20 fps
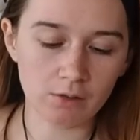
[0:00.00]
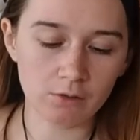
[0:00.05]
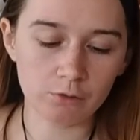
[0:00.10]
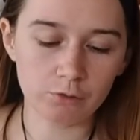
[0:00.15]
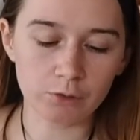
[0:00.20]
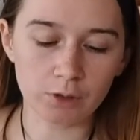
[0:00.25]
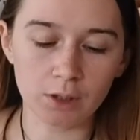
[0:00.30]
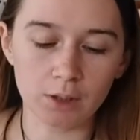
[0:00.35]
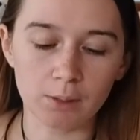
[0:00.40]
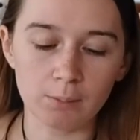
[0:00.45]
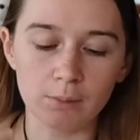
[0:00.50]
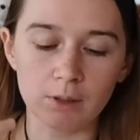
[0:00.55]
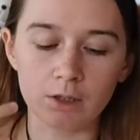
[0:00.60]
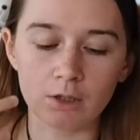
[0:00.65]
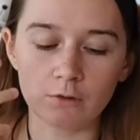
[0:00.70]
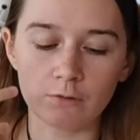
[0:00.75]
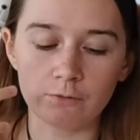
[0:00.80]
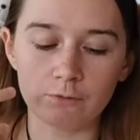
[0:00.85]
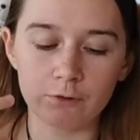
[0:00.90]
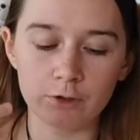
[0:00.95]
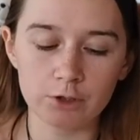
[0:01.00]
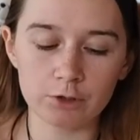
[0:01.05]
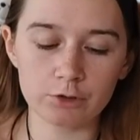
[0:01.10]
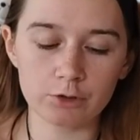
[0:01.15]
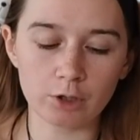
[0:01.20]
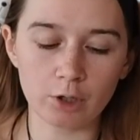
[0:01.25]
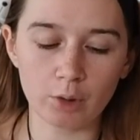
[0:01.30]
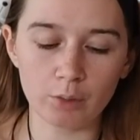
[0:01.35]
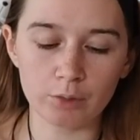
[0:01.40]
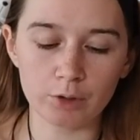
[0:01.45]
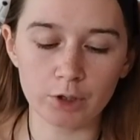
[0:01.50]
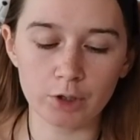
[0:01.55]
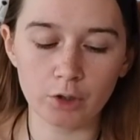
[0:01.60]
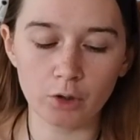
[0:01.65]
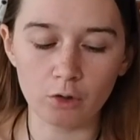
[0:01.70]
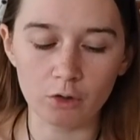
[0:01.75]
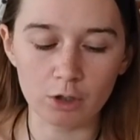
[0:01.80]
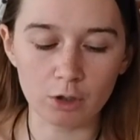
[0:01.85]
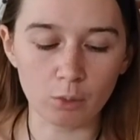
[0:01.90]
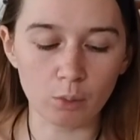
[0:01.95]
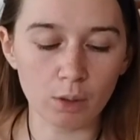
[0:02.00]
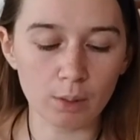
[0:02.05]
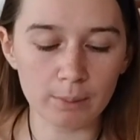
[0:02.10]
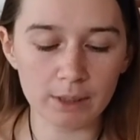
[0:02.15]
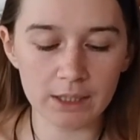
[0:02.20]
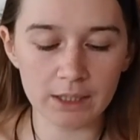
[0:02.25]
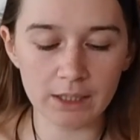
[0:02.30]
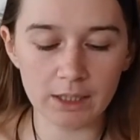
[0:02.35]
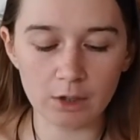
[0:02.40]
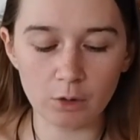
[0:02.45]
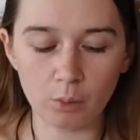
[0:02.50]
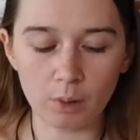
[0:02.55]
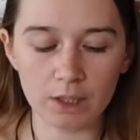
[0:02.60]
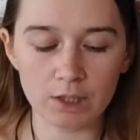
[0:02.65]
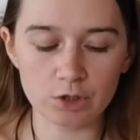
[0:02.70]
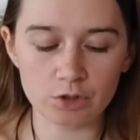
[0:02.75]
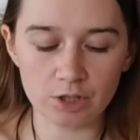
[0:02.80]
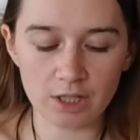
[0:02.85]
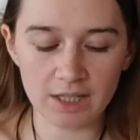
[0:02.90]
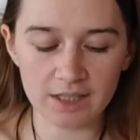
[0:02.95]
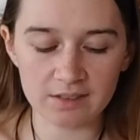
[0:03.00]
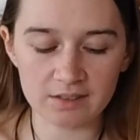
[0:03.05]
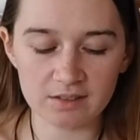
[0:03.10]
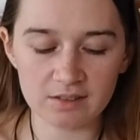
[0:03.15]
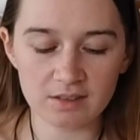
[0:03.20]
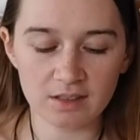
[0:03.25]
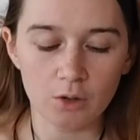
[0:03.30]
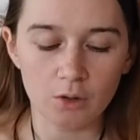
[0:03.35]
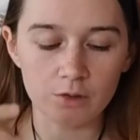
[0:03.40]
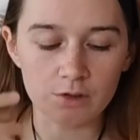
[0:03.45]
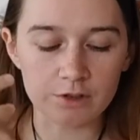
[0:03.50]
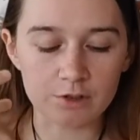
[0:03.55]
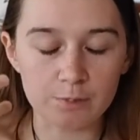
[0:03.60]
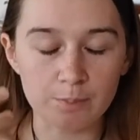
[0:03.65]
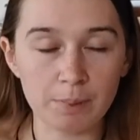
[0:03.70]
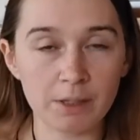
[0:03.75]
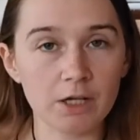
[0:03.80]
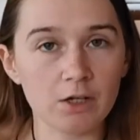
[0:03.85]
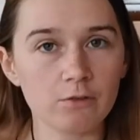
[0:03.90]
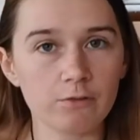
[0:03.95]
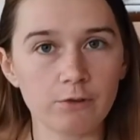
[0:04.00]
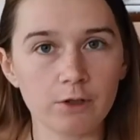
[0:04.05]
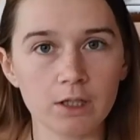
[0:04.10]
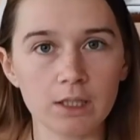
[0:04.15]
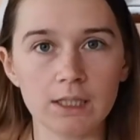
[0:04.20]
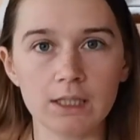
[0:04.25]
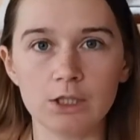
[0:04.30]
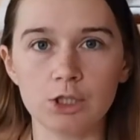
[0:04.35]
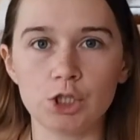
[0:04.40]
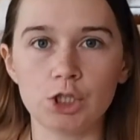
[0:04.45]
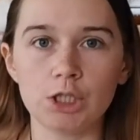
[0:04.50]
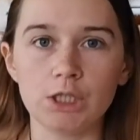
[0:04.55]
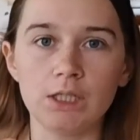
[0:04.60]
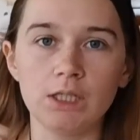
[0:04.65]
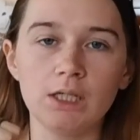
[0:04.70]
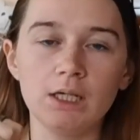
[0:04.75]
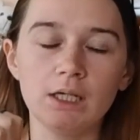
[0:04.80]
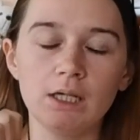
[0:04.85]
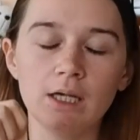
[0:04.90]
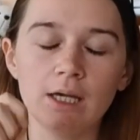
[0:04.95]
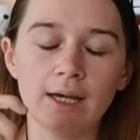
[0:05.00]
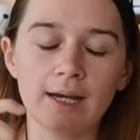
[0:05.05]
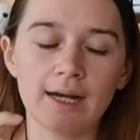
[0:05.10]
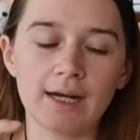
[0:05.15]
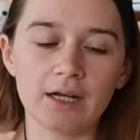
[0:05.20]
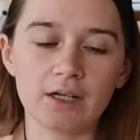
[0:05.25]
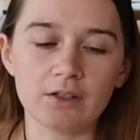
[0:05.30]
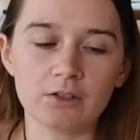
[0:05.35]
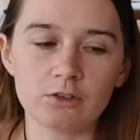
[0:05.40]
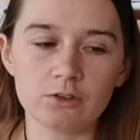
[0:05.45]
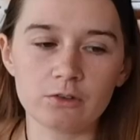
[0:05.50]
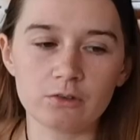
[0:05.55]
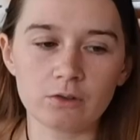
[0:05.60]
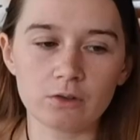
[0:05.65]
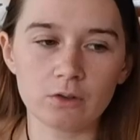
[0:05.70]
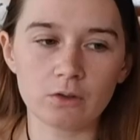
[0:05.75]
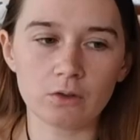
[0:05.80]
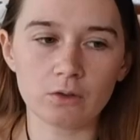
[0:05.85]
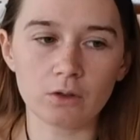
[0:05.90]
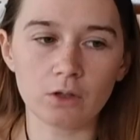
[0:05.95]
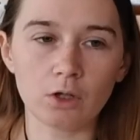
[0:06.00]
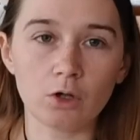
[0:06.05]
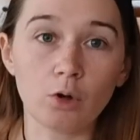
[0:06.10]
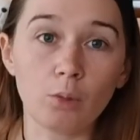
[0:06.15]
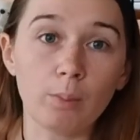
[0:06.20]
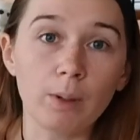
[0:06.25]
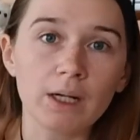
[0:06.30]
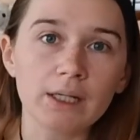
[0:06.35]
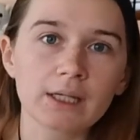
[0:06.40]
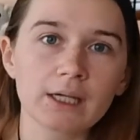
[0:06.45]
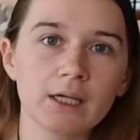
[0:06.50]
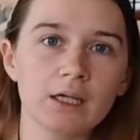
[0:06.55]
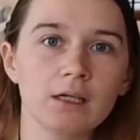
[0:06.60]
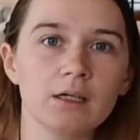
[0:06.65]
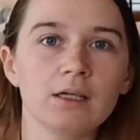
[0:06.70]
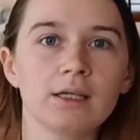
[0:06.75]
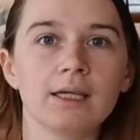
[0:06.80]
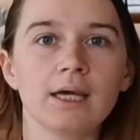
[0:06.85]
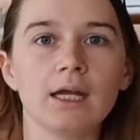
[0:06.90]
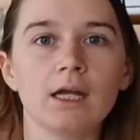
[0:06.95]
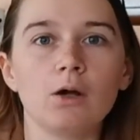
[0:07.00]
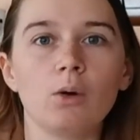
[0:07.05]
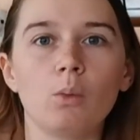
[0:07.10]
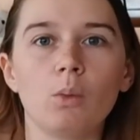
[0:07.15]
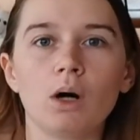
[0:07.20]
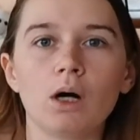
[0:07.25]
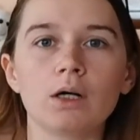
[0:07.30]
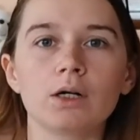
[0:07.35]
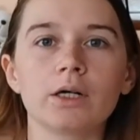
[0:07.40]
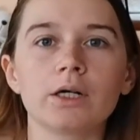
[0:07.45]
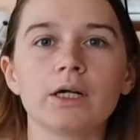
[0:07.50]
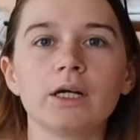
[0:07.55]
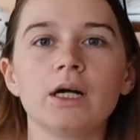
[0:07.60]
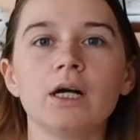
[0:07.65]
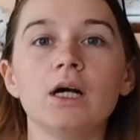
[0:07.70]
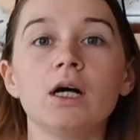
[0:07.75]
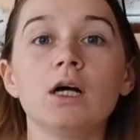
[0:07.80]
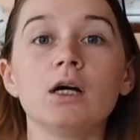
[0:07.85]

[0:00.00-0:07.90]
from the first owner, or a woman in a white dress who is barefoot, and she has her little bucket getting water.